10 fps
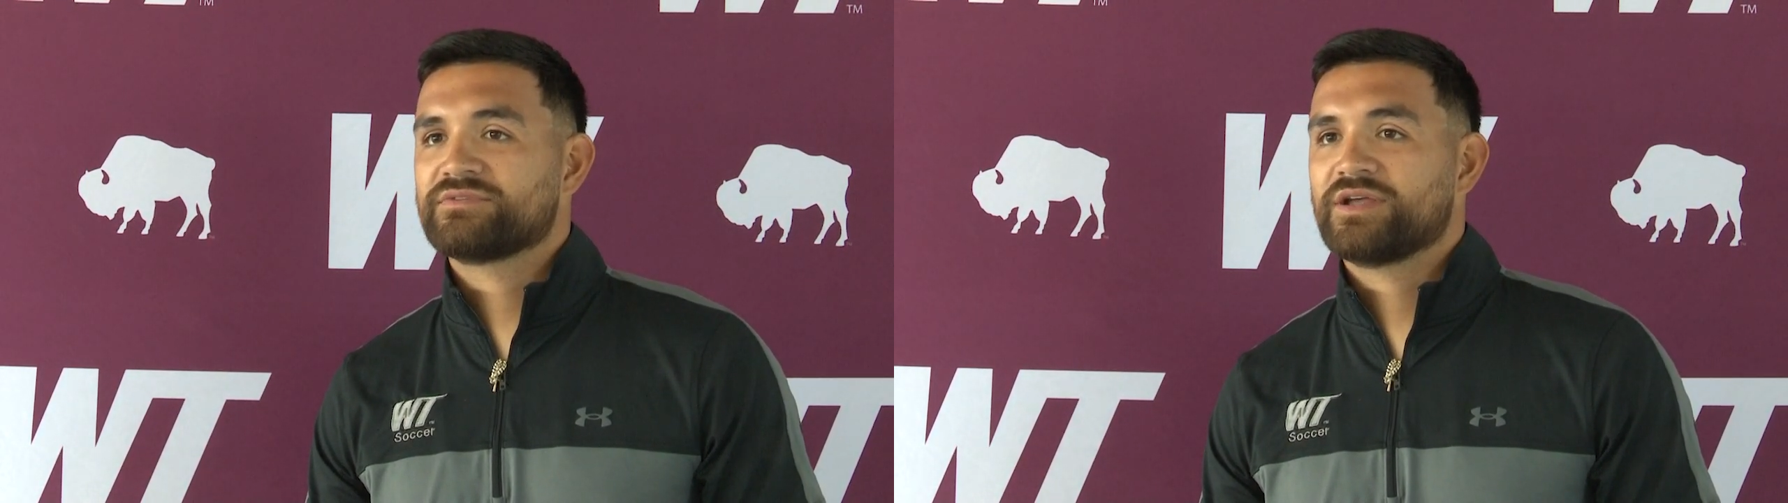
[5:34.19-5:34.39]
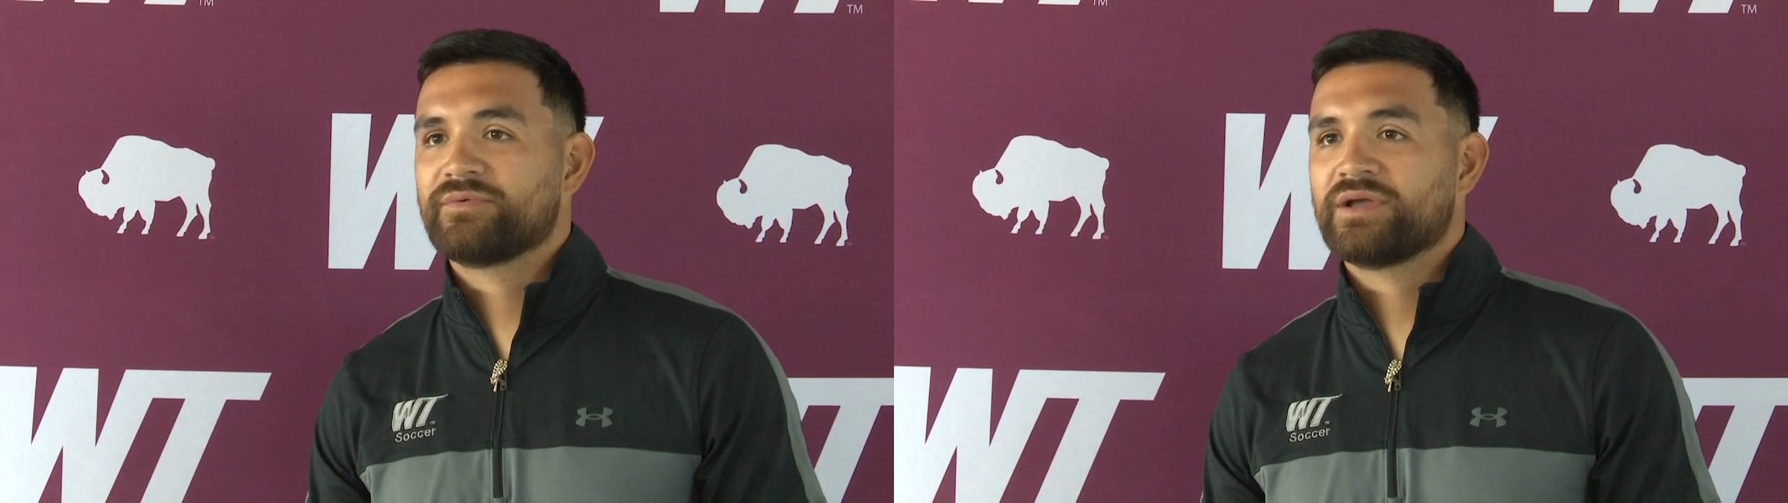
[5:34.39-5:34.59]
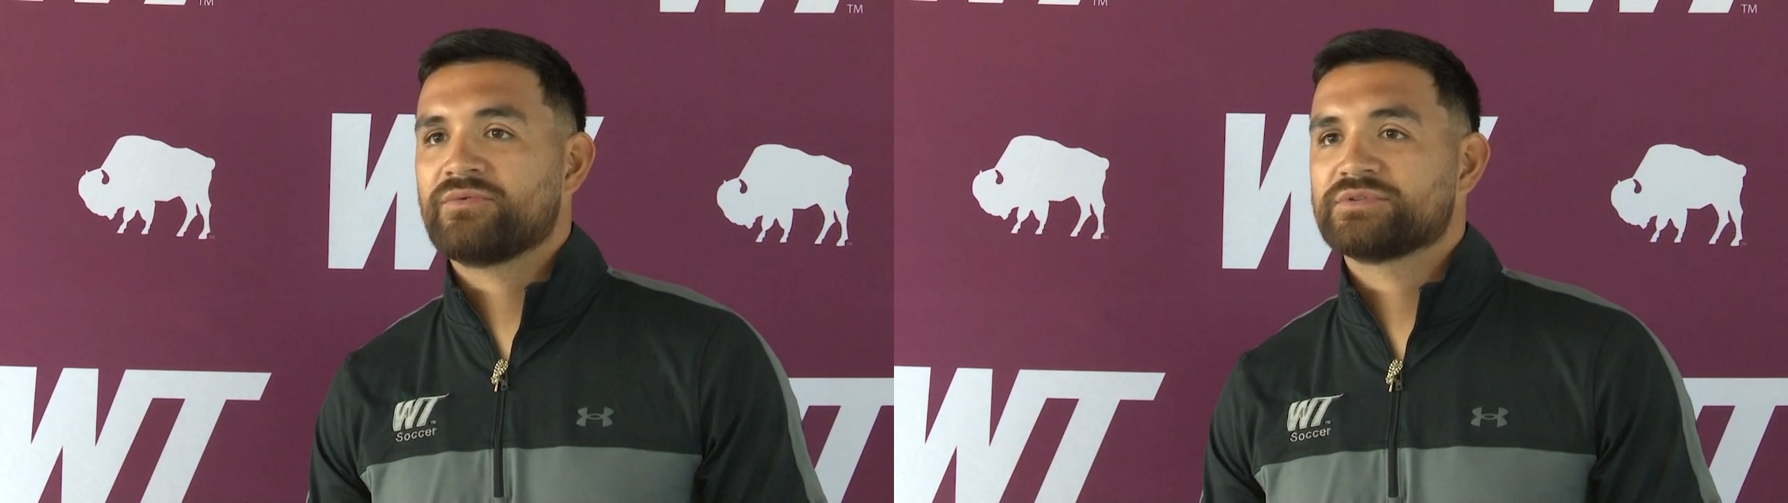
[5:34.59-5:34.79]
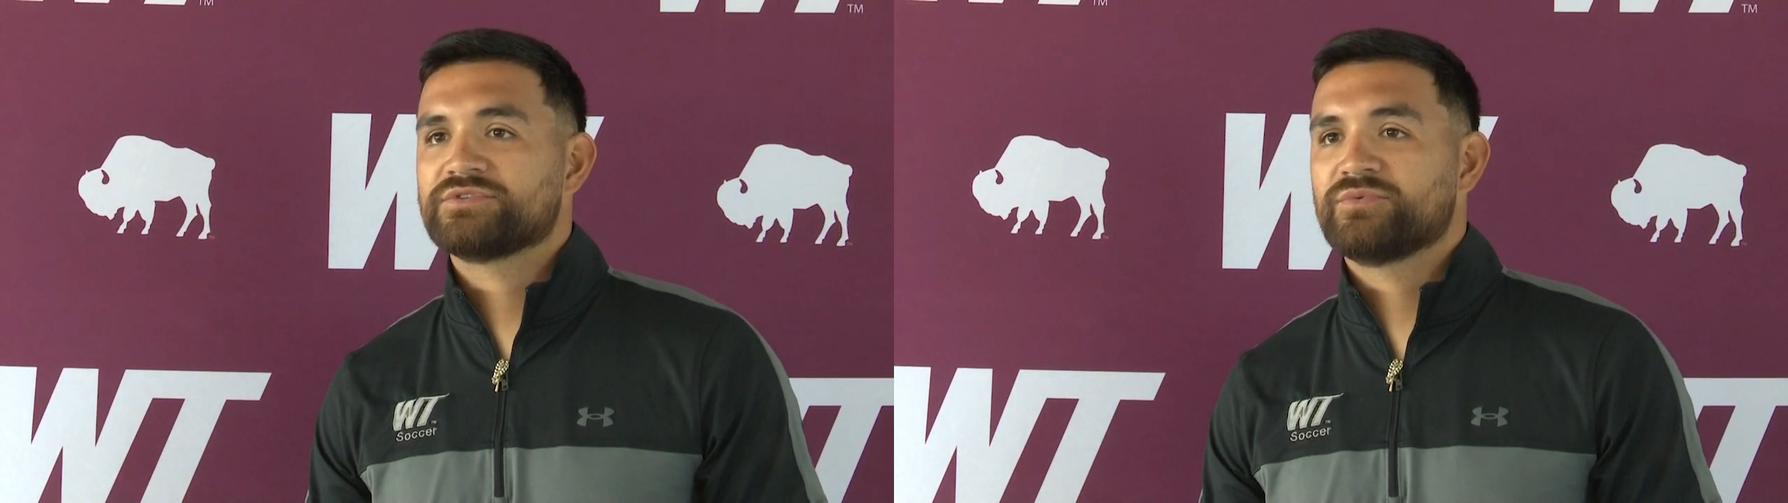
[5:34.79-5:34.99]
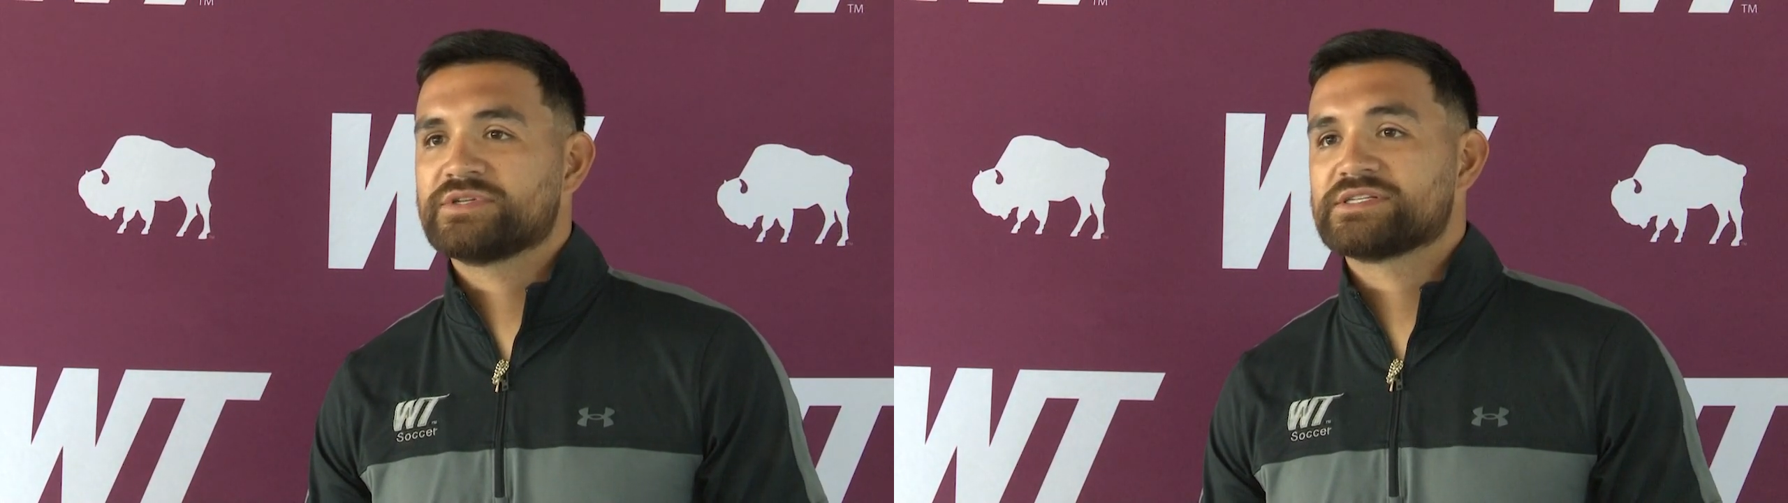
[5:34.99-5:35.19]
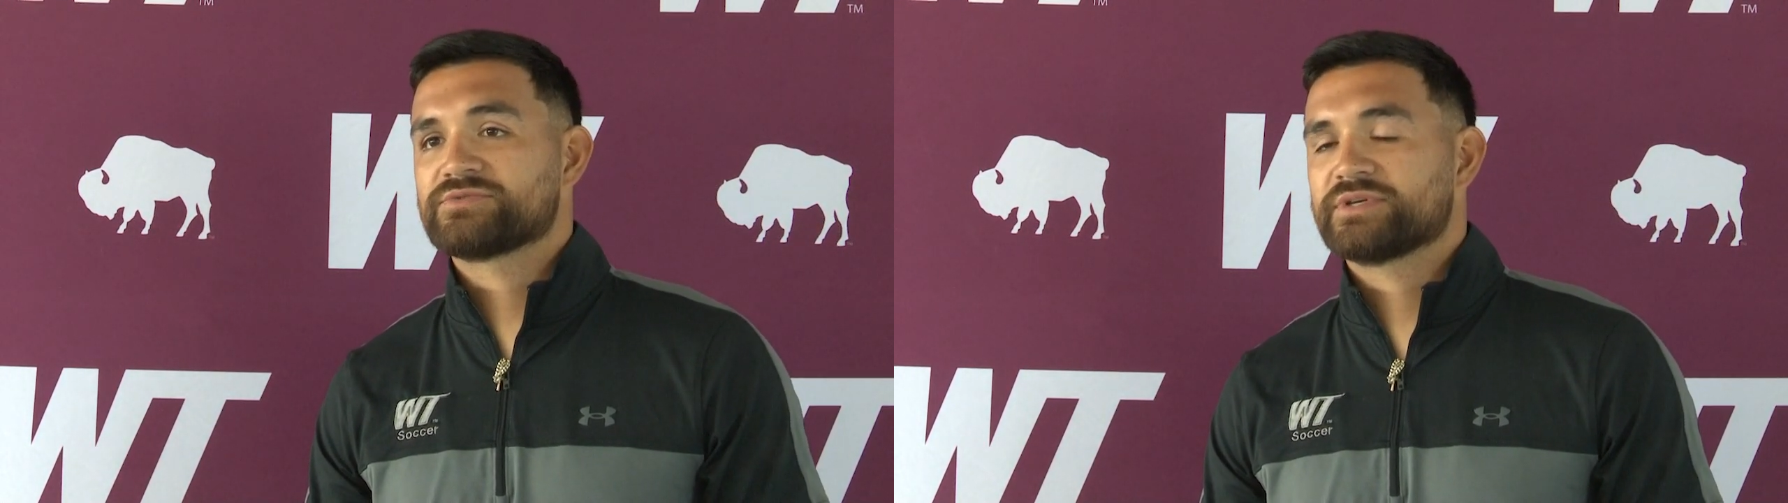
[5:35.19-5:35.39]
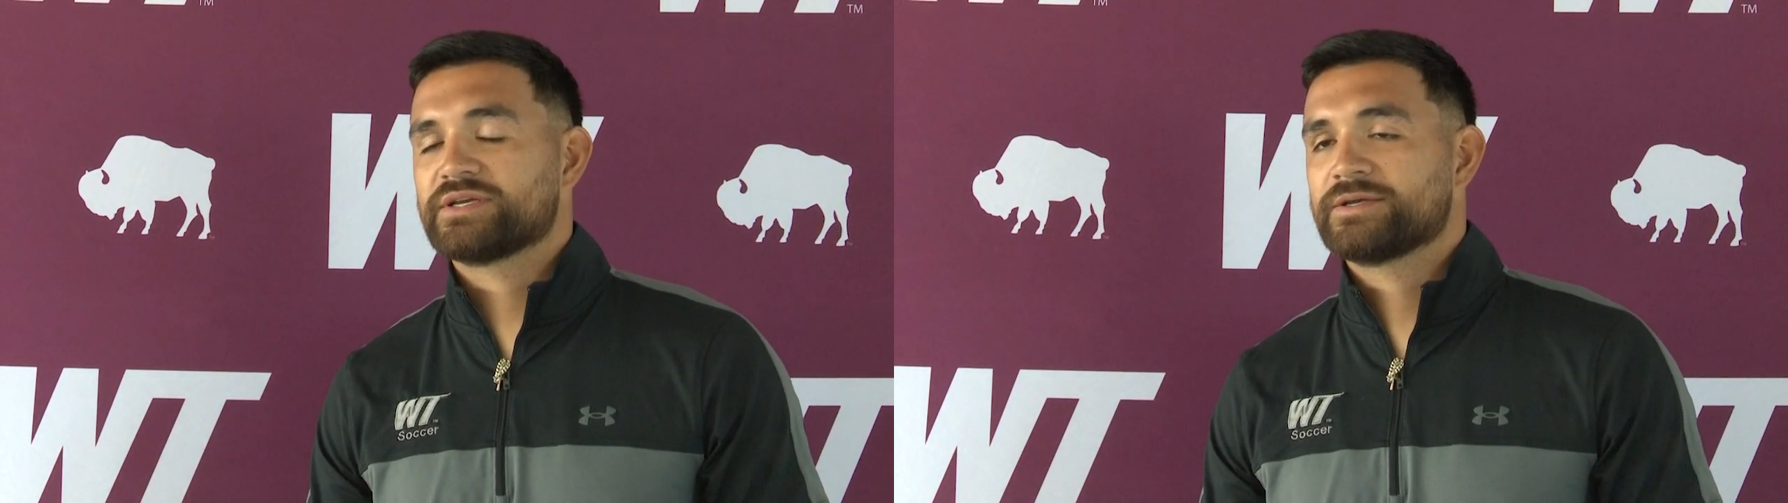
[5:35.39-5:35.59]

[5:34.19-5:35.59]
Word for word: coming out with two wins this week.